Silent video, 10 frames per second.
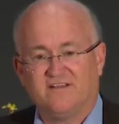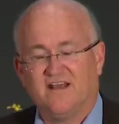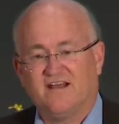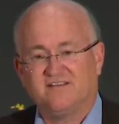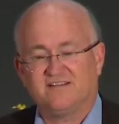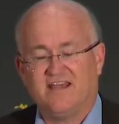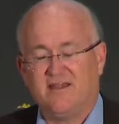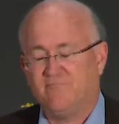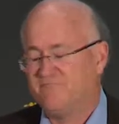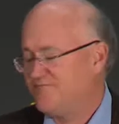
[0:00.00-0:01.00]
uh,
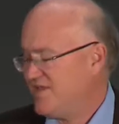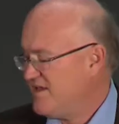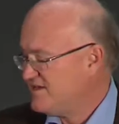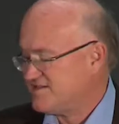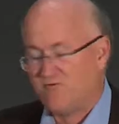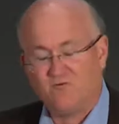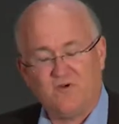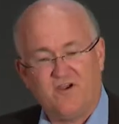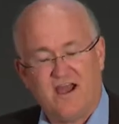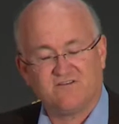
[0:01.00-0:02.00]
scheme, somewhere
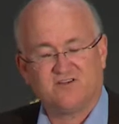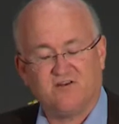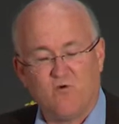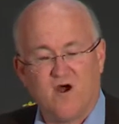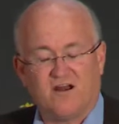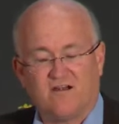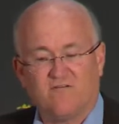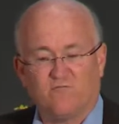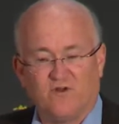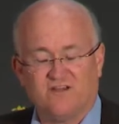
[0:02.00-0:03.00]
where you actually want
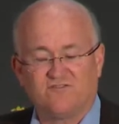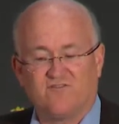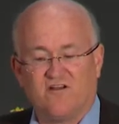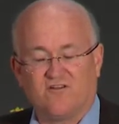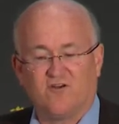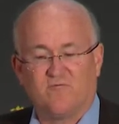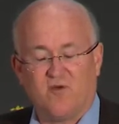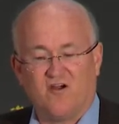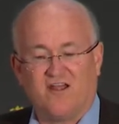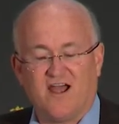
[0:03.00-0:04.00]
really strong third
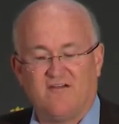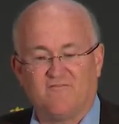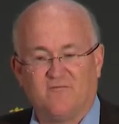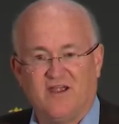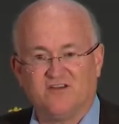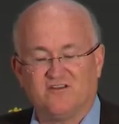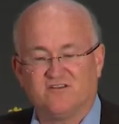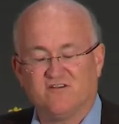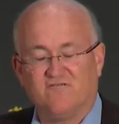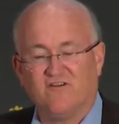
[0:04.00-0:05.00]
party confirmation.
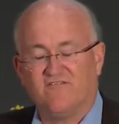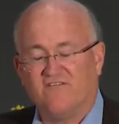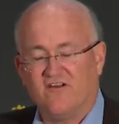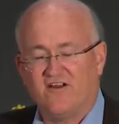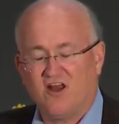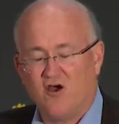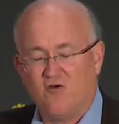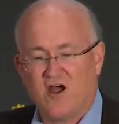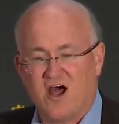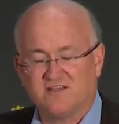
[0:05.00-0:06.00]
So, for a very low
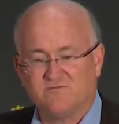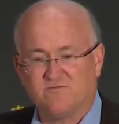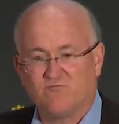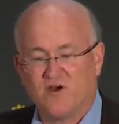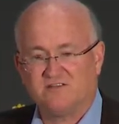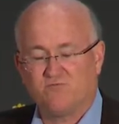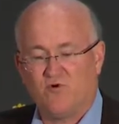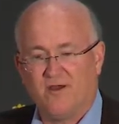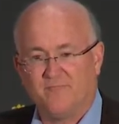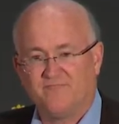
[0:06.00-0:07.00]
cost price
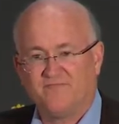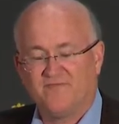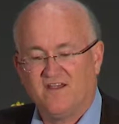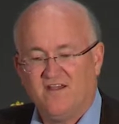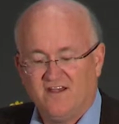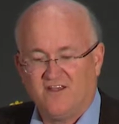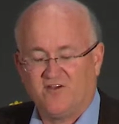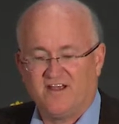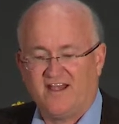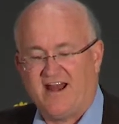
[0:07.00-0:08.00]
point, you
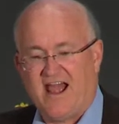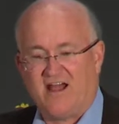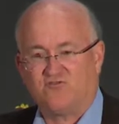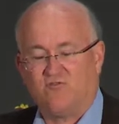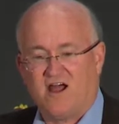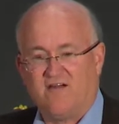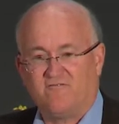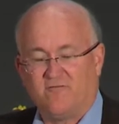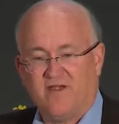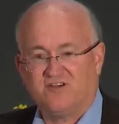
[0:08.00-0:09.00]
can get actual
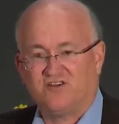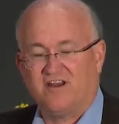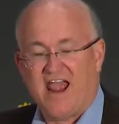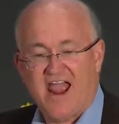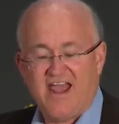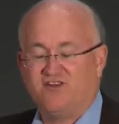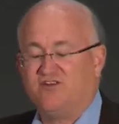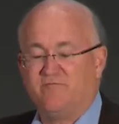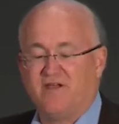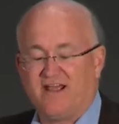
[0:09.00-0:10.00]
confirmation and you
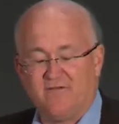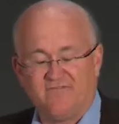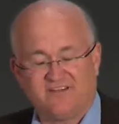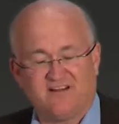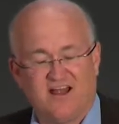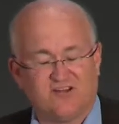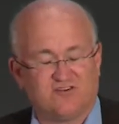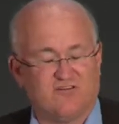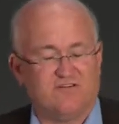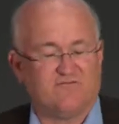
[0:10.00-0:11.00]
can pick up
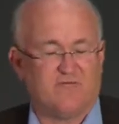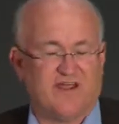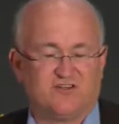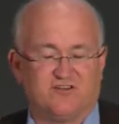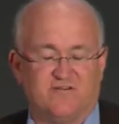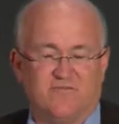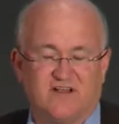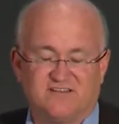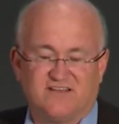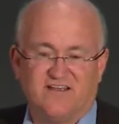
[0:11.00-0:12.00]
physiological information
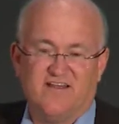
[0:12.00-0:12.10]
because